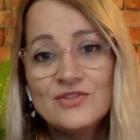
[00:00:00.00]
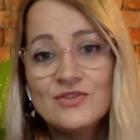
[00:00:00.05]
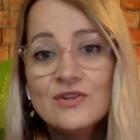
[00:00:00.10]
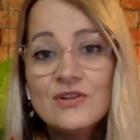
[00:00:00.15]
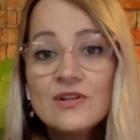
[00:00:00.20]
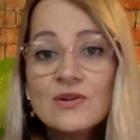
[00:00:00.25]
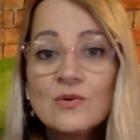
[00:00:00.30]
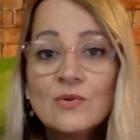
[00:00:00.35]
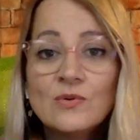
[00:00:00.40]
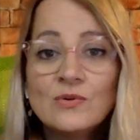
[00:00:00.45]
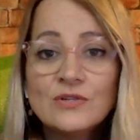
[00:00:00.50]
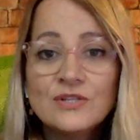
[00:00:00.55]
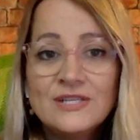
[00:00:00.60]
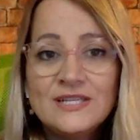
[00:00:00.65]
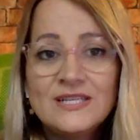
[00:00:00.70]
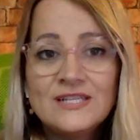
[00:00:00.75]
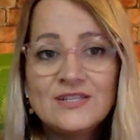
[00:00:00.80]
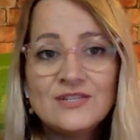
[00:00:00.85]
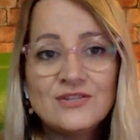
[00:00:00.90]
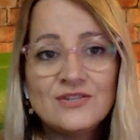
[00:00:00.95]
You know that all you
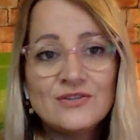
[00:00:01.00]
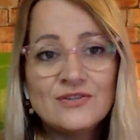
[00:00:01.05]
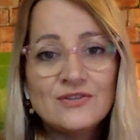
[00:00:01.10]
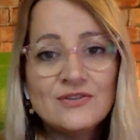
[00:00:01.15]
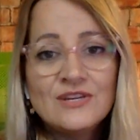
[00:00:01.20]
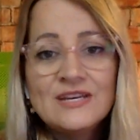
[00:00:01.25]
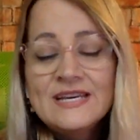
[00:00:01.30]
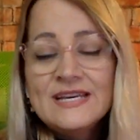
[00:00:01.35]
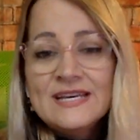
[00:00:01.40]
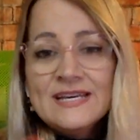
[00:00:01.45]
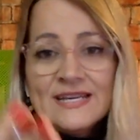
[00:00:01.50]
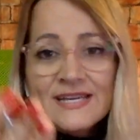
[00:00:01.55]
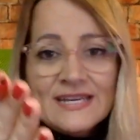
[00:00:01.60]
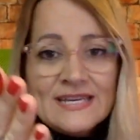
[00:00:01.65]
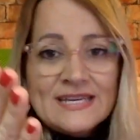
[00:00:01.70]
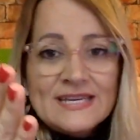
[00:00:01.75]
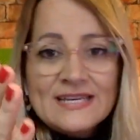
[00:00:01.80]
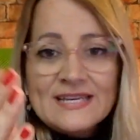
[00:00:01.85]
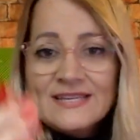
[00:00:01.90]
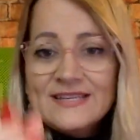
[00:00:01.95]
need to do
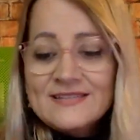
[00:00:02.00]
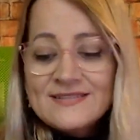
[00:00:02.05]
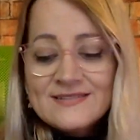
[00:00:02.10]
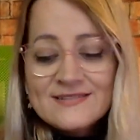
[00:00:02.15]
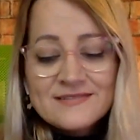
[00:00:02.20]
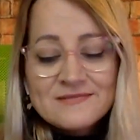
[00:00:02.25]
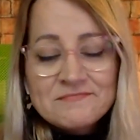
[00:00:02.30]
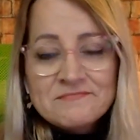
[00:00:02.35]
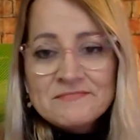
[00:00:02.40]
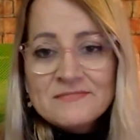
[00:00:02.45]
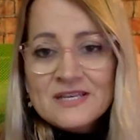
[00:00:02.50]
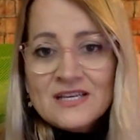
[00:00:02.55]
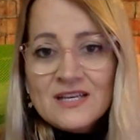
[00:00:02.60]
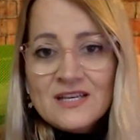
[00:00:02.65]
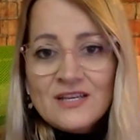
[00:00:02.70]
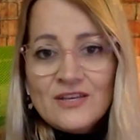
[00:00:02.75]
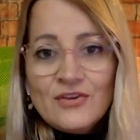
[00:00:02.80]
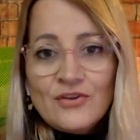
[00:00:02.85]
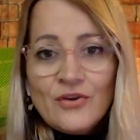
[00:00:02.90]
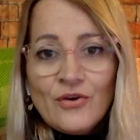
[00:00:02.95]
is,
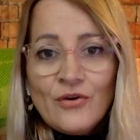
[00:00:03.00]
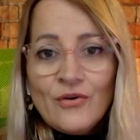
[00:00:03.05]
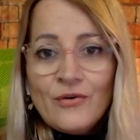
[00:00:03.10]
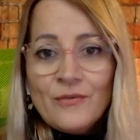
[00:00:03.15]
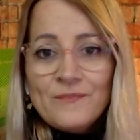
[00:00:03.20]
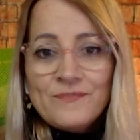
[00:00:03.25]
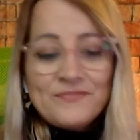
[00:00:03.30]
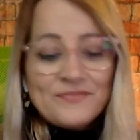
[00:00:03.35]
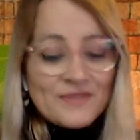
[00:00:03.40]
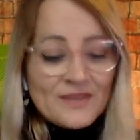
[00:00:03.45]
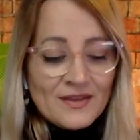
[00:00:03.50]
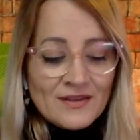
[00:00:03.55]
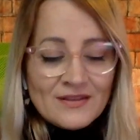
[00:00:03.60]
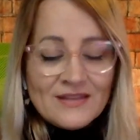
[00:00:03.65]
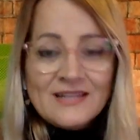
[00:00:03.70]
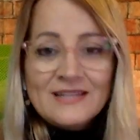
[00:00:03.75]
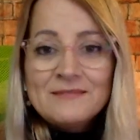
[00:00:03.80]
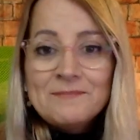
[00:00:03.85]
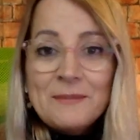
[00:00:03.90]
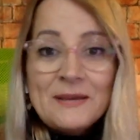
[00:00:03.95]

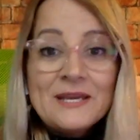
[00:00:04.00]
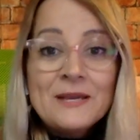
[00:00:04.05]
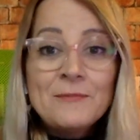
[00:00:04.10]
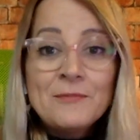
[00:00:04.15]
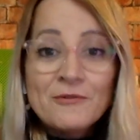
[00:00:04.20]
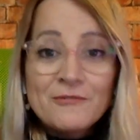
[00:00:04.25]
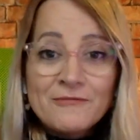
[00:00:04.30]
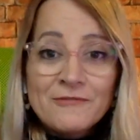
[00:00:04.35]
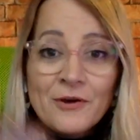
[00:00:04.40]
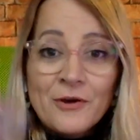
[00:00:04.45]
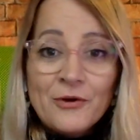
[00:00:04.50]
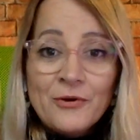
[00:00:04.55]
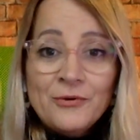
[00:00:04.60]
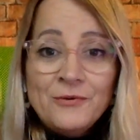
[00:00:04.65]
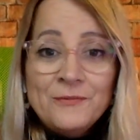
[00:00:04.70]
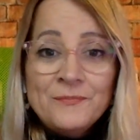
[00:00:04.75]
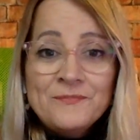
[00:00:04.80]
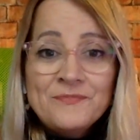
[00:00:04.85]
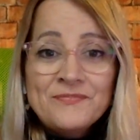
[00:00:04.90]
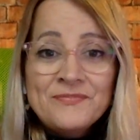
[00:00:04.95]
pick up your
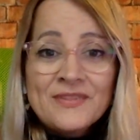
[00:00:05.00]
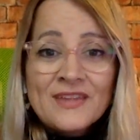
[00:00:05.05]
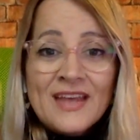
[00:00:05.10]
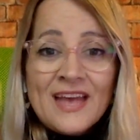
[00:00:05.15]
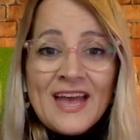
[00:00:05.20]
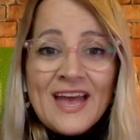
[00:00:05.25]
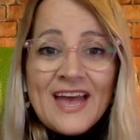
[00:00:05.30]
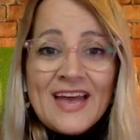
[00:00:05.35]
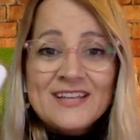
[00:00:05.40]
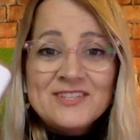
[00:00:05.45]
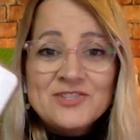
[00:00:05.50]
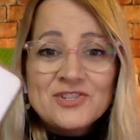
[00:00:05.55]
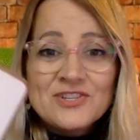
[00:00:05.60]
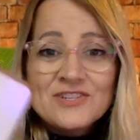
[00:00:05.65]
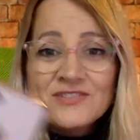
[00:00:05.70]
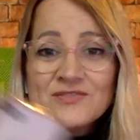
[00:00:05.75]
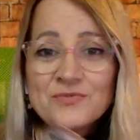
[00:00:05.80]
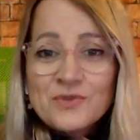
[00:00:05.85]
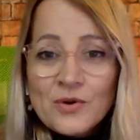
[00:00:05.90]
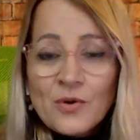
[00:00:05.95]
phone and
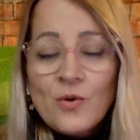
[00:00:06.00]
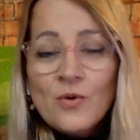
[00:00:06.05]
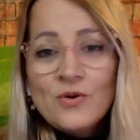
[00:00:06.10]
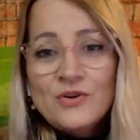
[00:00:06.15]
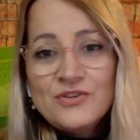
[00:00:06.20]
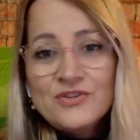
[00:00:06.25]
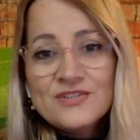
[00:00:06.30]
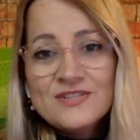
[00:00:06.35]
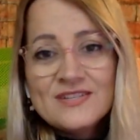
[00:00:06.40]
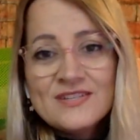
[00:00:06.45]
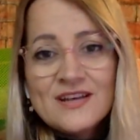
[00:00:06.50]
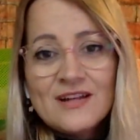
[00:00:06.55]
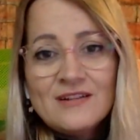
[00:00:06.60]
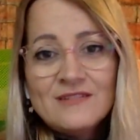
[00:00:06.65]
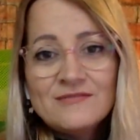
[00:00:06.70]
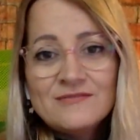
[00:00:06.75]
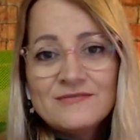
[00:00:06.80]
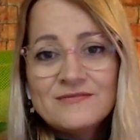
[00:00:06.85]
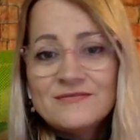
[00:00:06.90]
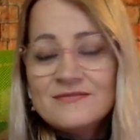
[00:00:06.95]
just record
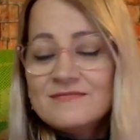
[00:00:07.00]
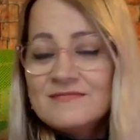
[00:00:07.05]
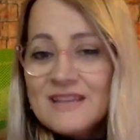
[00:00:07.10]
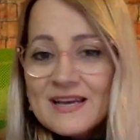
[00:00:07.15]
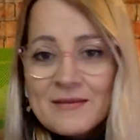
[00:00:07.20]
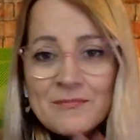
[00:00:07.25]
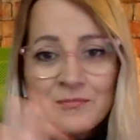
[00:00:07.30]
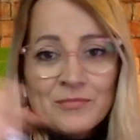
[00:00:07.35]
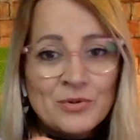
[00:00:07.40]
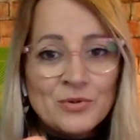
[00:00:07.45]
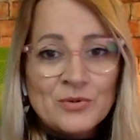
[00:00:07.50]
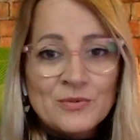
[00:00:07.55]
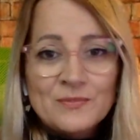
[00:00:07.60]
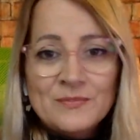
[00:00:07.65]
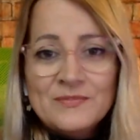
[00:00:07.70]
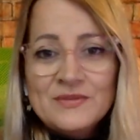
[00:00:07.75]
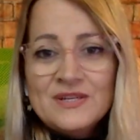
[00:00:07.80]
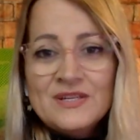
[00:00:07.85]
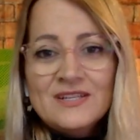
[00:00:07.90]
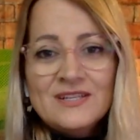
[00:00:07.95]
yourself, like,
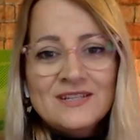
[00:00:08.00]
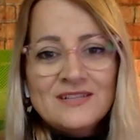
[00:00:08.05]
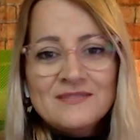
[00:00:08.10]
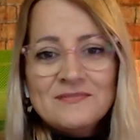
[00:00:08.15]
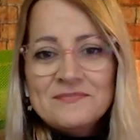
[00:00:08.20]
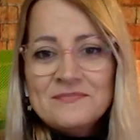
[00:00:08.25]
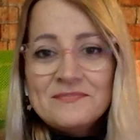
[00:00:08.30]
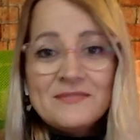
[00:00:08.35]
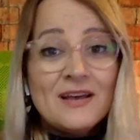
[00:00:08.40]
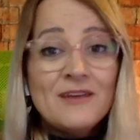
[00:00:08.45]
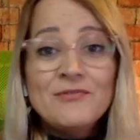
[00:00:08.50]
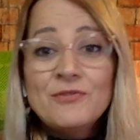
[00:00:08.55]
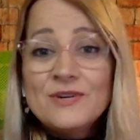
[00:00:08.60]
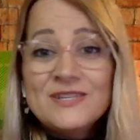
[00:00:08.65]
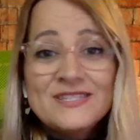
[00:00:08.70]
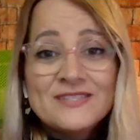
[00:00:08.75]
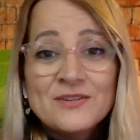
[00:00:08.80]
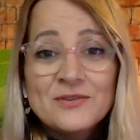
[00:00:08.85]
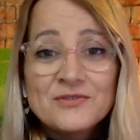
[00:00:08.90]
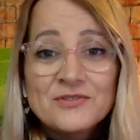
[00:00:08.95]
boom, a
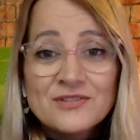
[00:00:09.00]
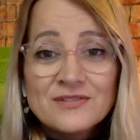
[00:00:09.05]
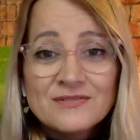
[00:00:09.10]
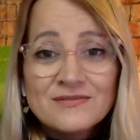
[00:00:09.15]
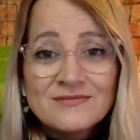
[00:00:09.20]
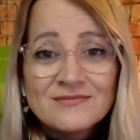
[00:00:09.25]
voice note.